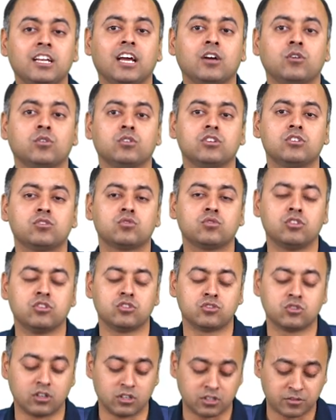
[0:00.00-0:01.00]
glycogen storage
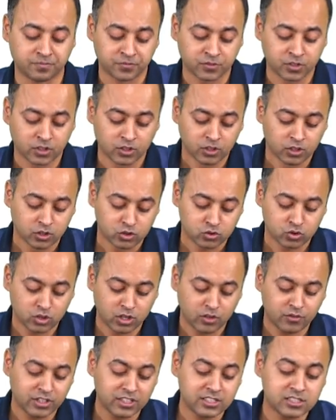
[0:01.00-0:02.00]
disorder. So
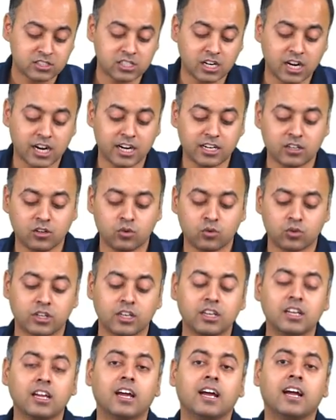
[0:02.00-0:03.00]
now we can start
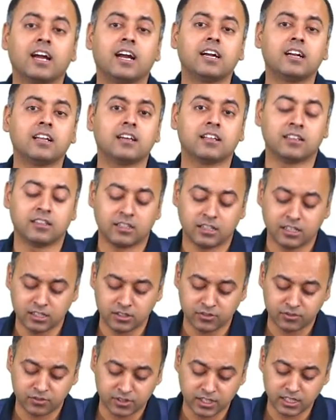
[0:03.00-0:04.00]
looking at the
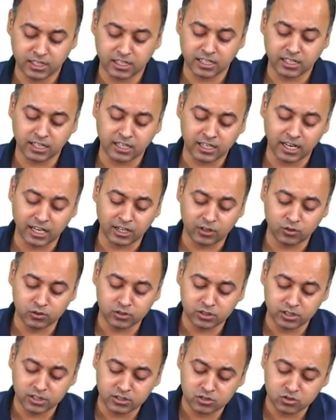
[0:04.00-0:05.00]
different
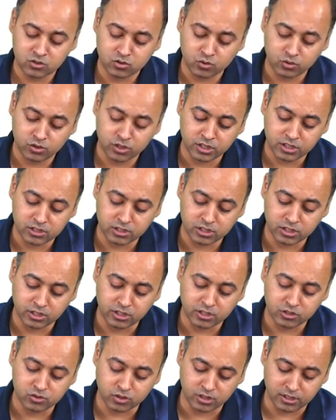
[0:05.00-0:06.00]
glycogen storage
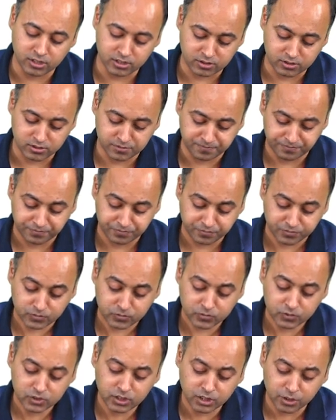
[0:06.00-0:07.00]
disorders.
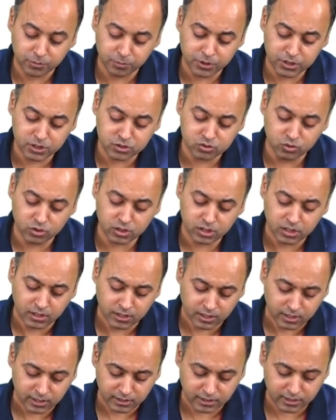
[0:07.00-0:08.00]
Please note,
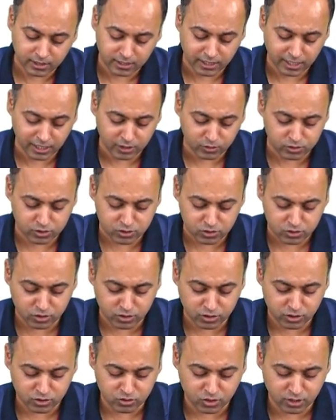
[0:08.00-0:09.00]
the glycogen
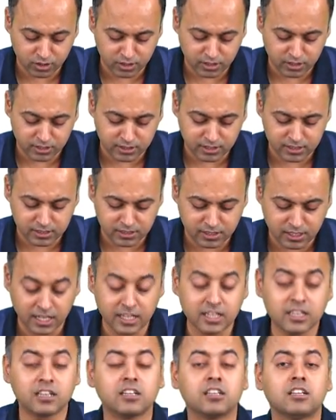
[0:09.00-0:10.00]
storage disorder, just
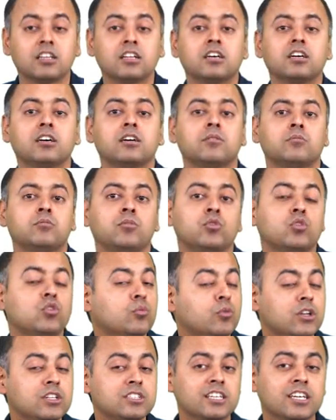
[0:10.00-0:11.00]
like the
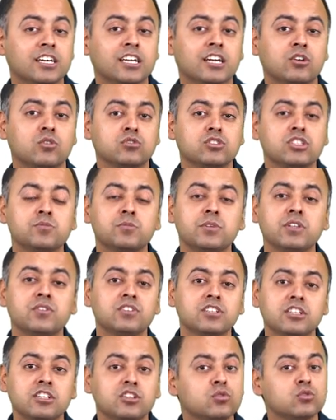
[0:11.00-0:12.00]
mucopolysaccharidosis,
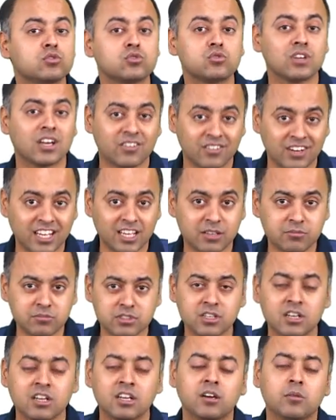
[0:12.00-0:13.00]
previously used to have
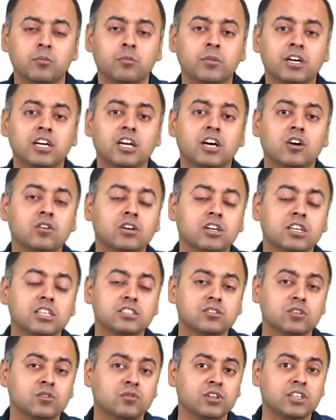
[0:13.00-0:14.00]
names, but
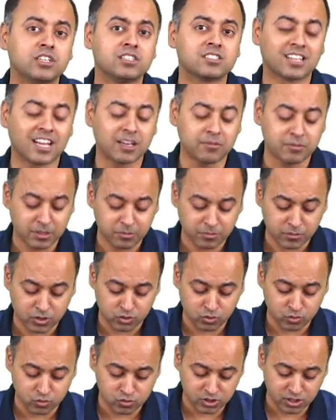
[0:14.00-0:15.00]
nowadays we describe them
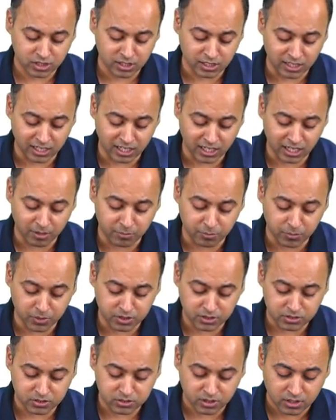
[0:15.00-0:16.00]
using
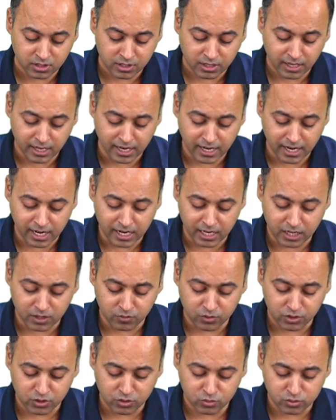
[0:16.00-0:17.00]
numbers,
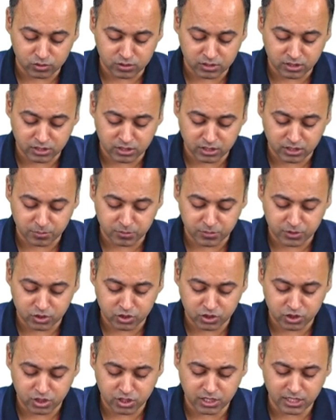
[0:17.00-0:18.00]
and we use the term
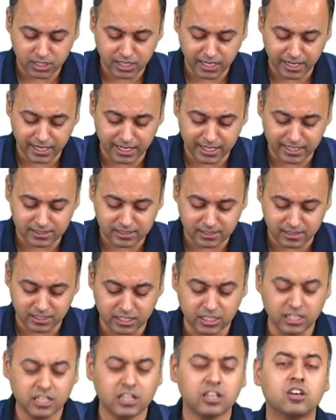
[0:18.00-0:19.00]

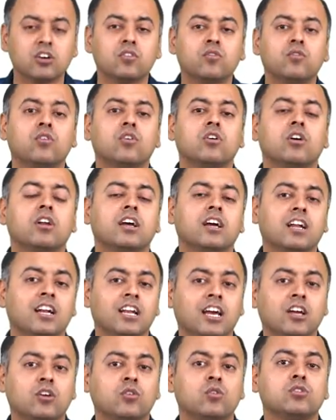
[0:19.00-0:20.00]
GSD for
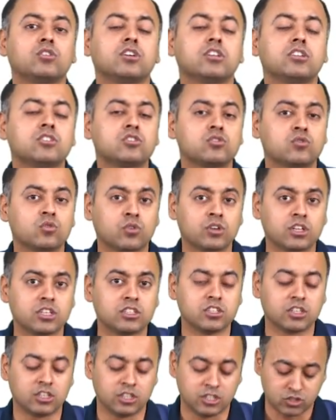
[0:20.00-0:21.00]
glycogen
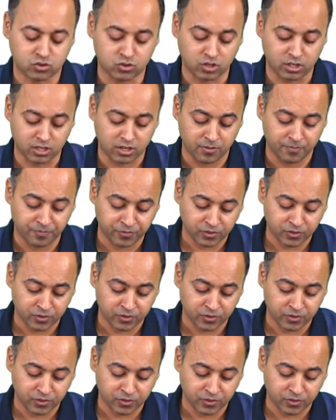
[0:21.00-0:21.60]
storage disorder.